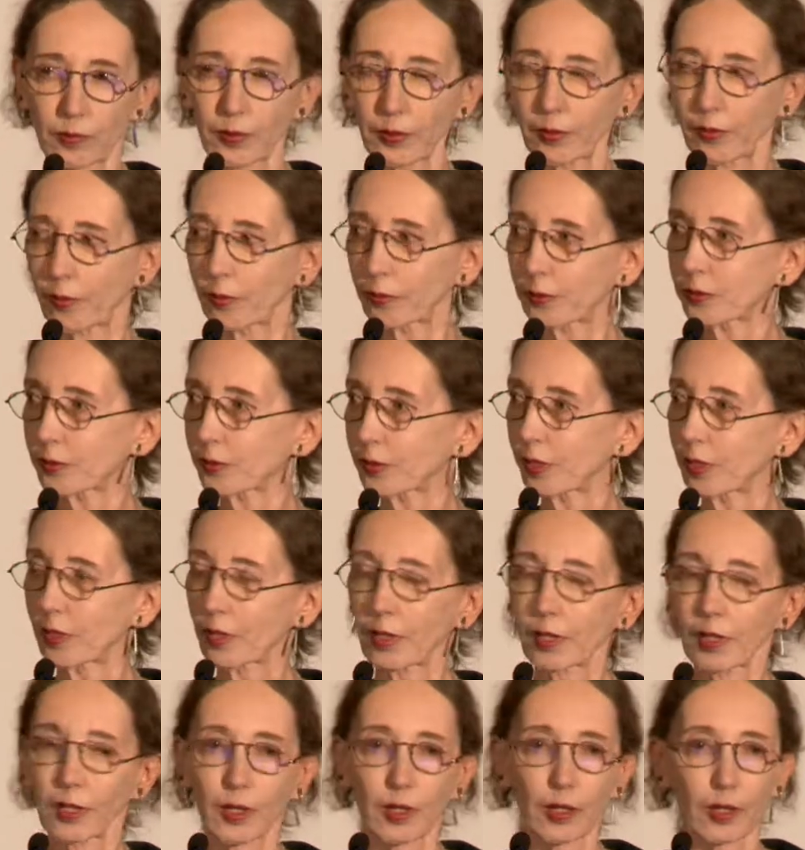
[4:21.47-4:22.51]

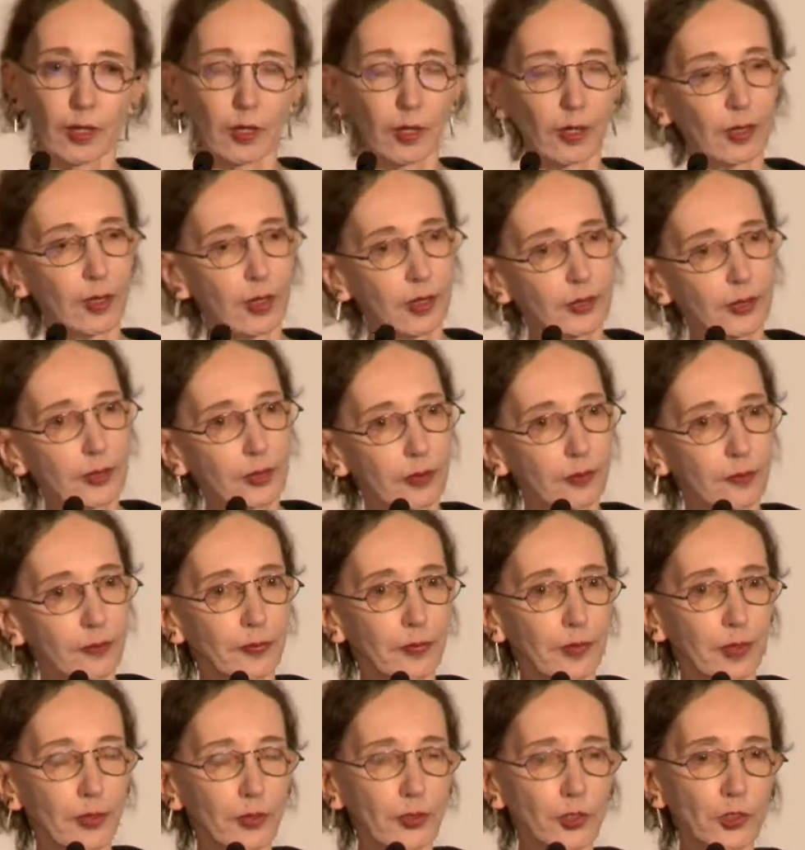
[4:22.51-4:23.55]
It's
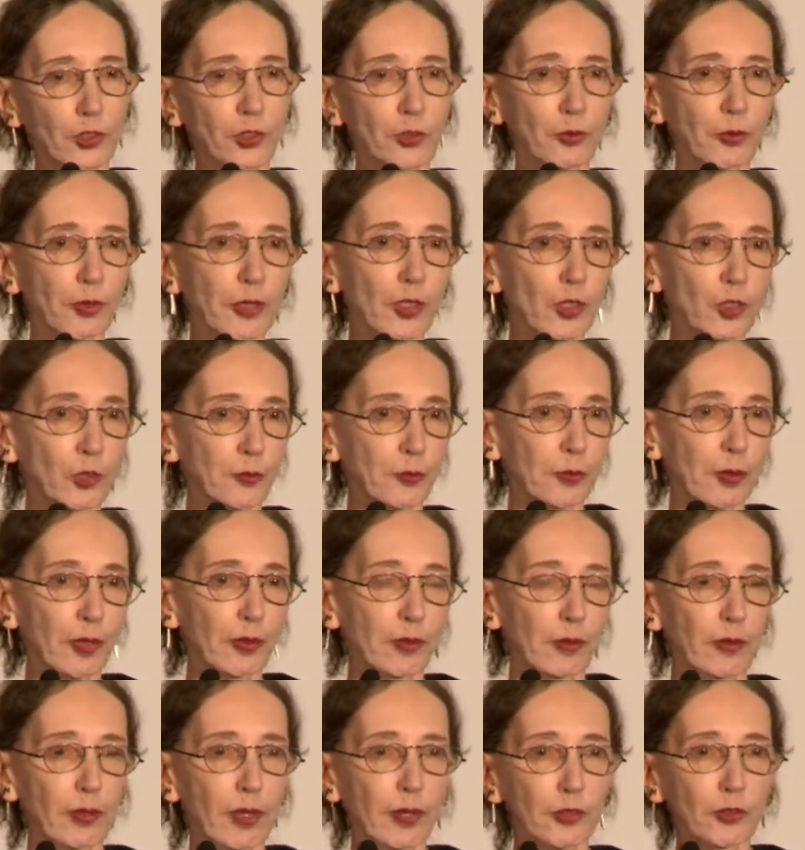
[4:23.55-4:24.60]
a strange
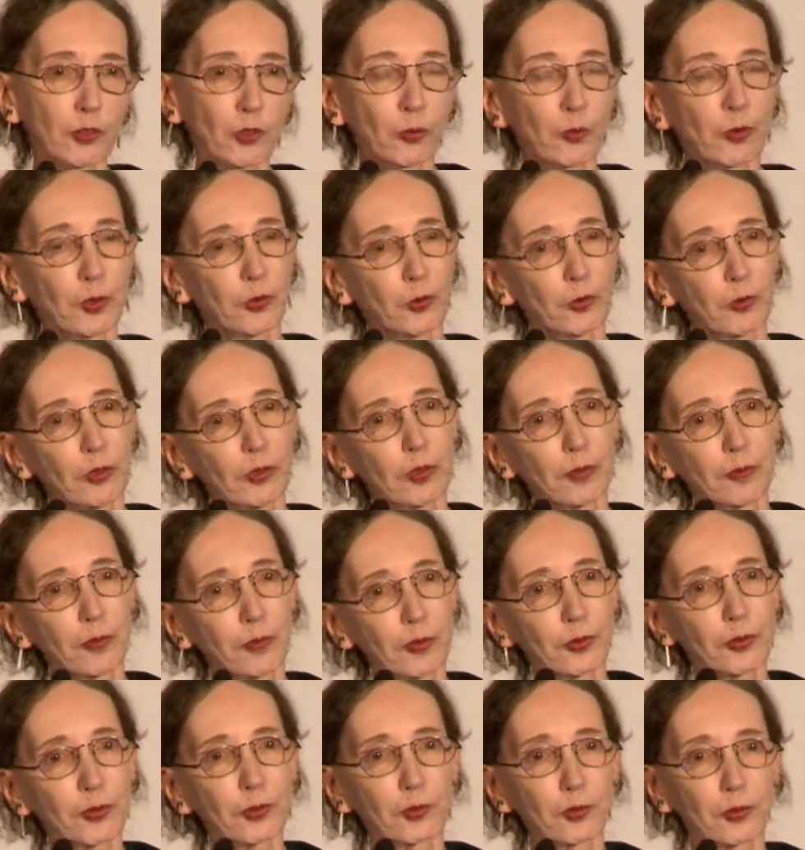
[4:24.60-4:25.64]
predilection when you hear a
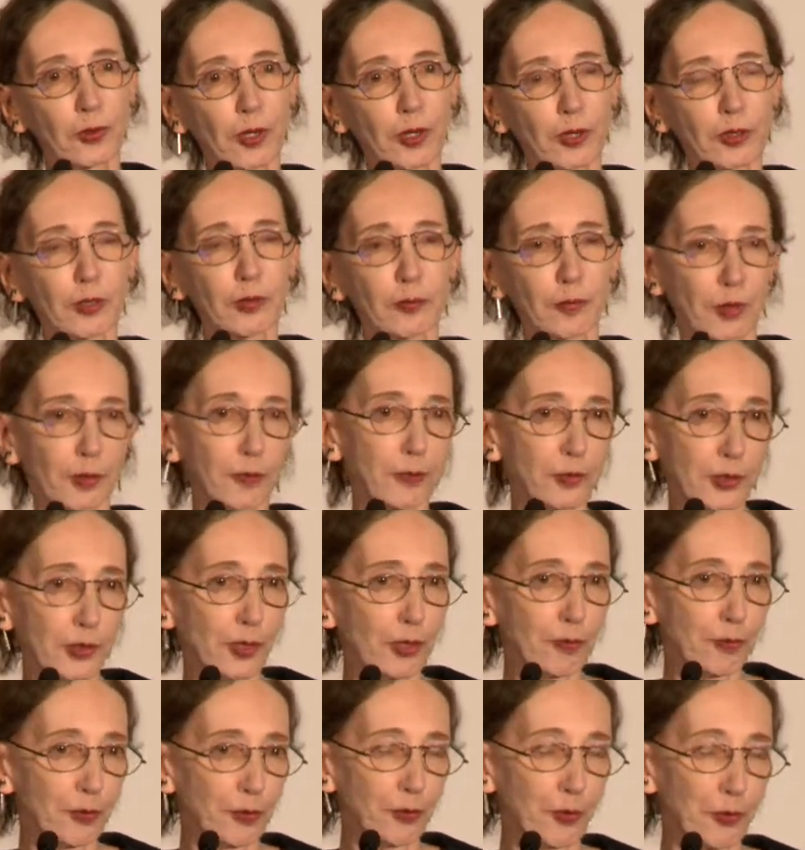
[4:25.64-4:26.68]
person talking about
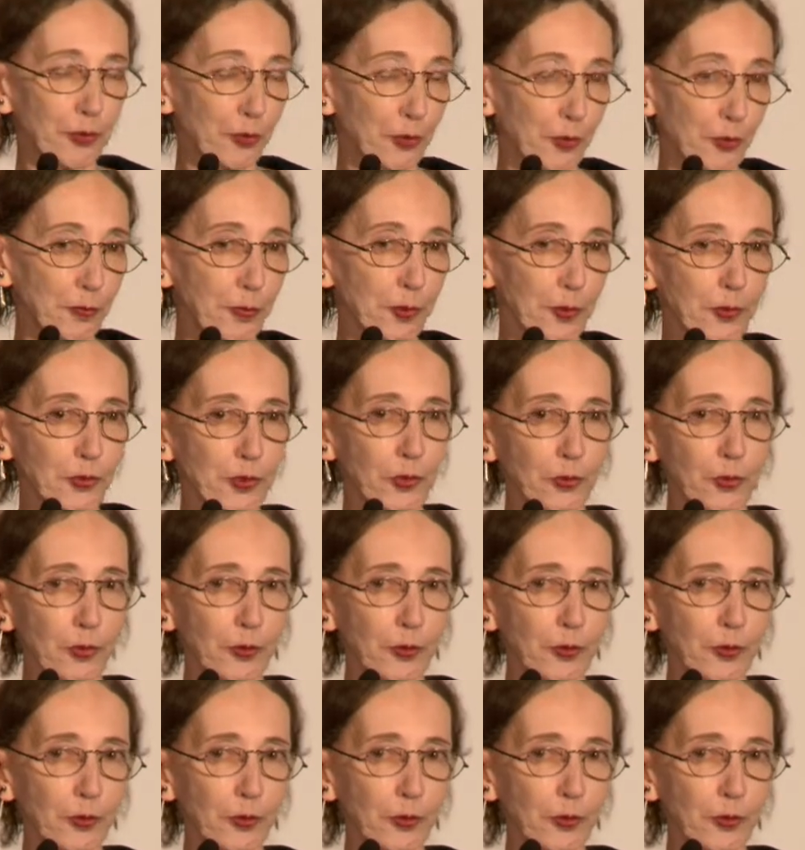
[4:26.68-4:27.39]
himself in the third person.